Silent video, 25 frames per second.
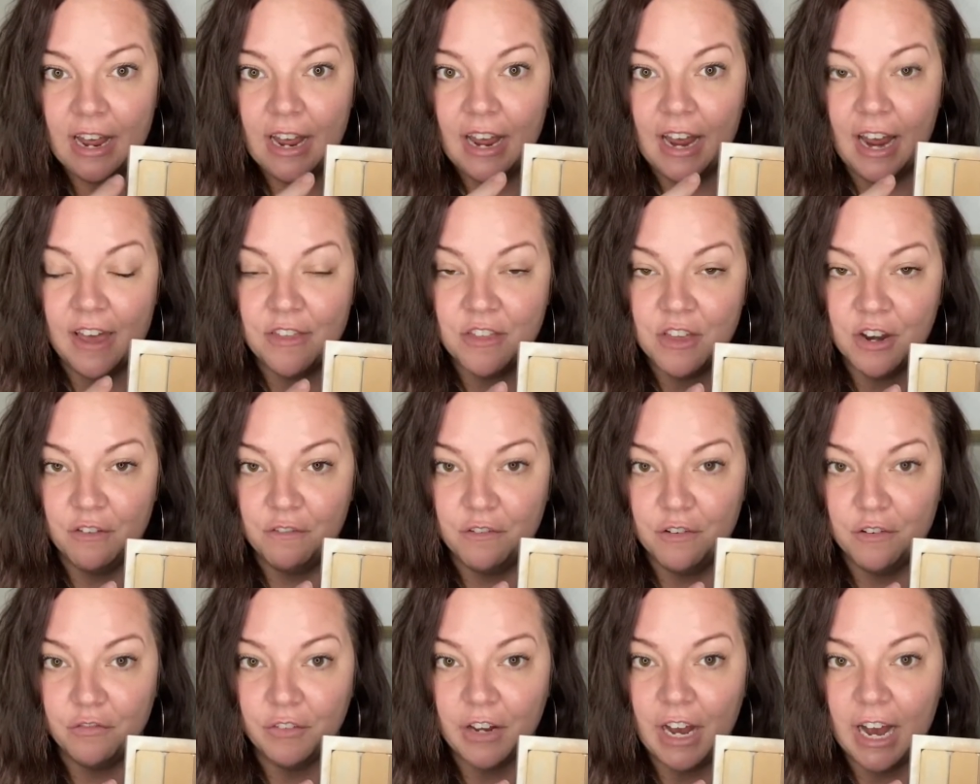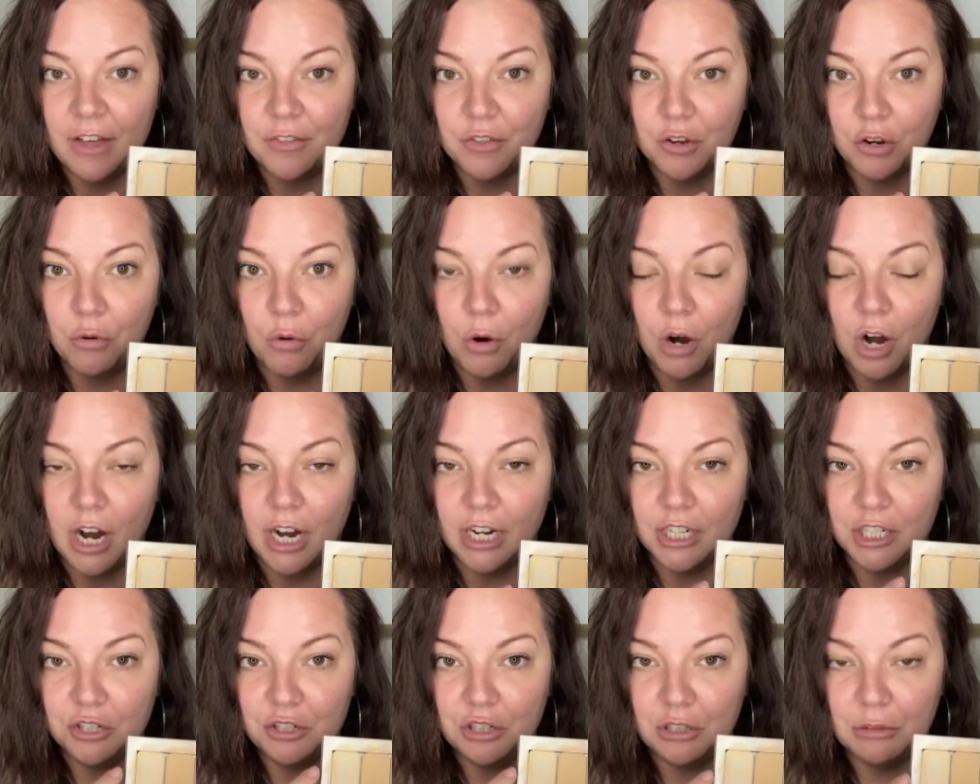and then if you've got the
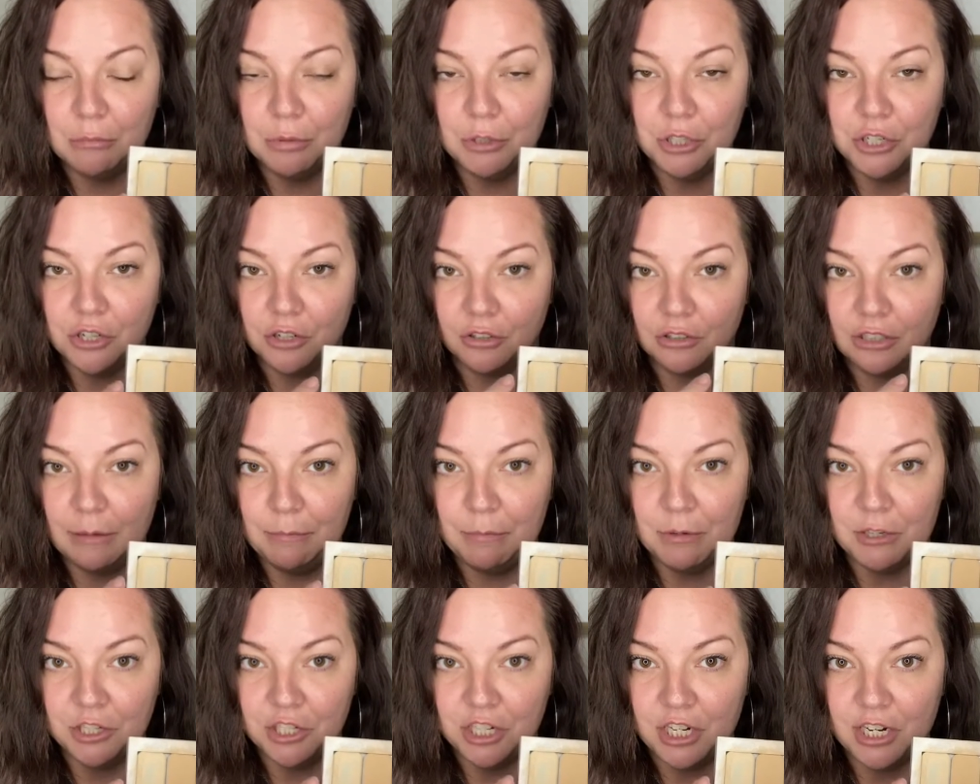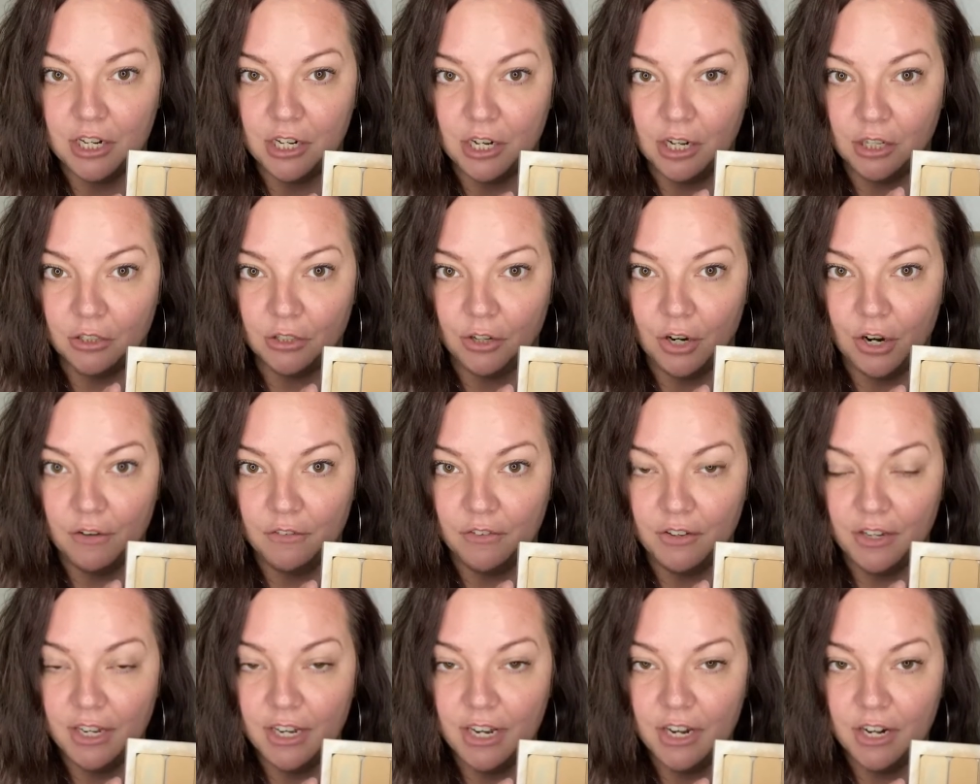quad, you can put your lip and cheek color over
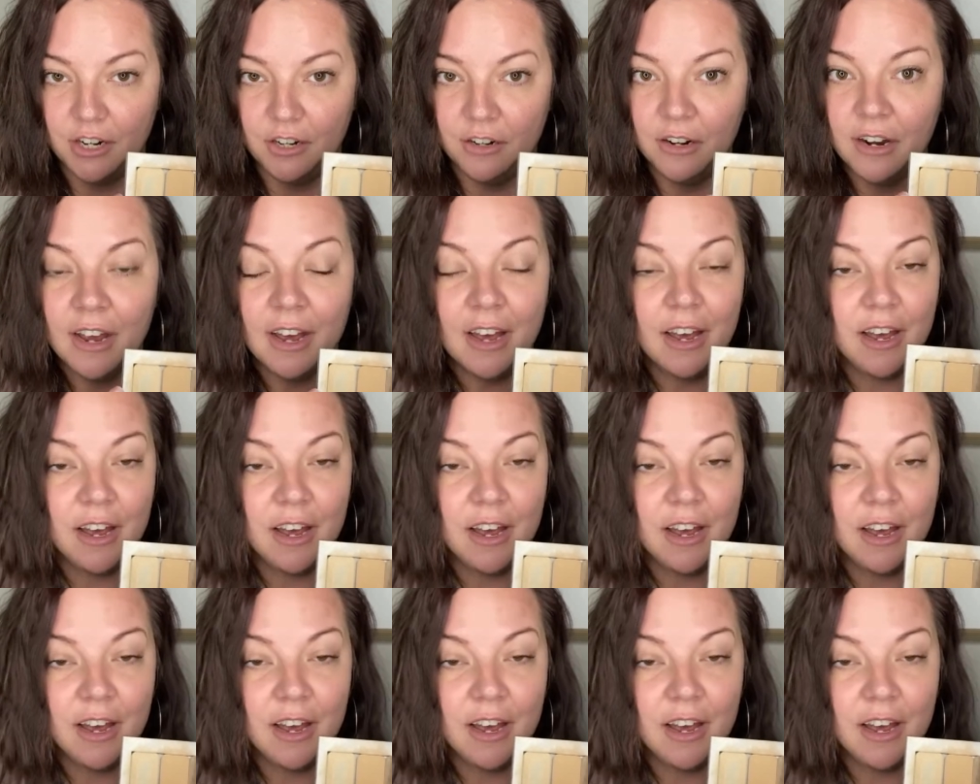here.